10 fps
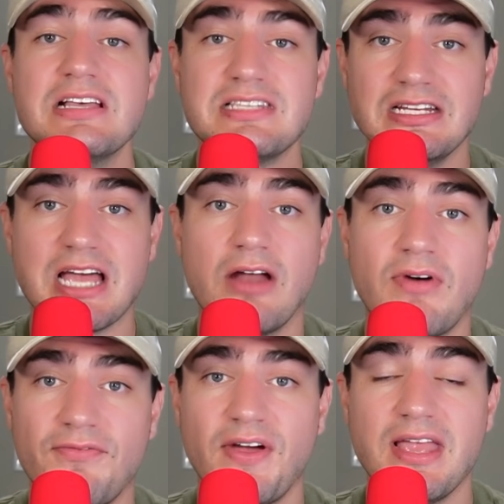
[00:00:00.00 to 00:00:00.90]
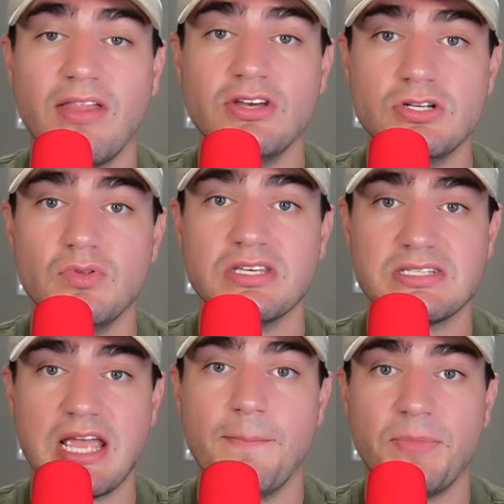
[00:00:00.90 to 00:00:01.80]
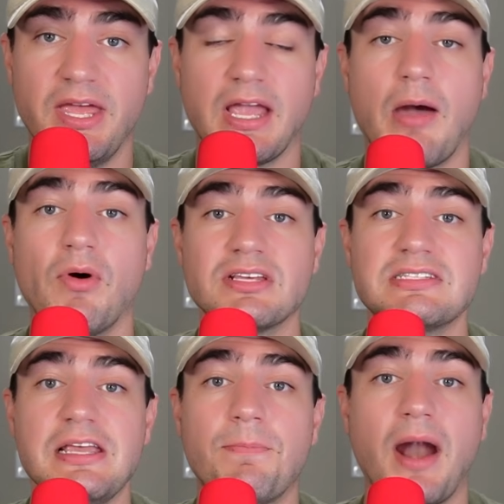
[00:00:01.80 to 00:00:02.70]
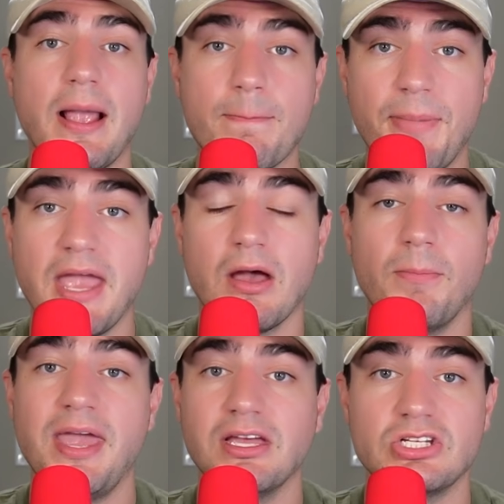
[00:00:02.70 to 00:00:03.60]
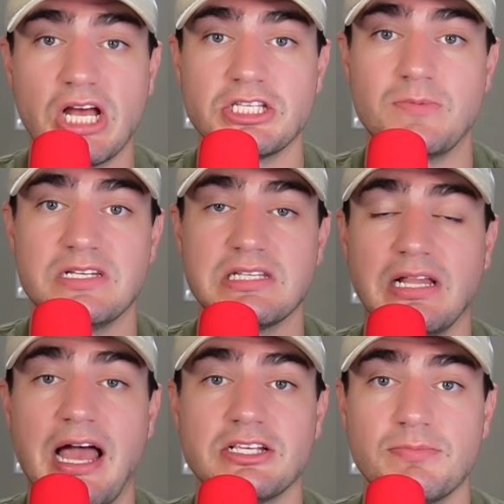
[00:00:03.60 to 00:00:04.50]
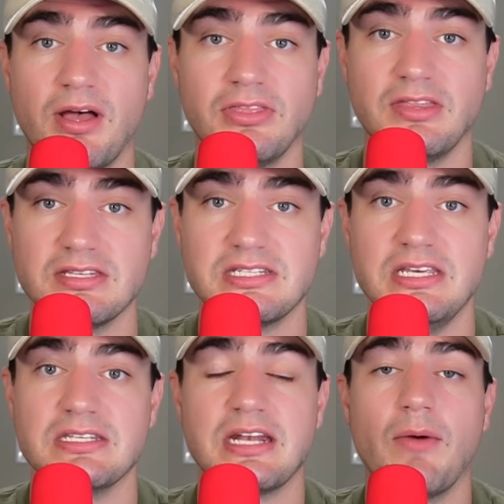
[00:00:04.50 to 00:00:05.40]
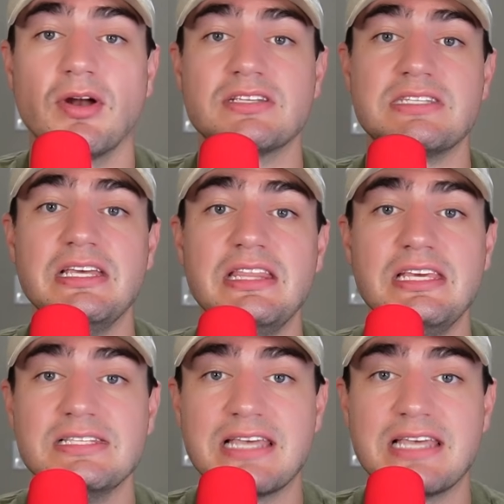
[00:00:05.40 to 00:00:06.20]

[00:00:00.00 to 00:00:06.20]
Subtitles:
say, Don Rafaela do the same thing. I want to see Brian Bello make adjustments in the last month of the season. I want to see these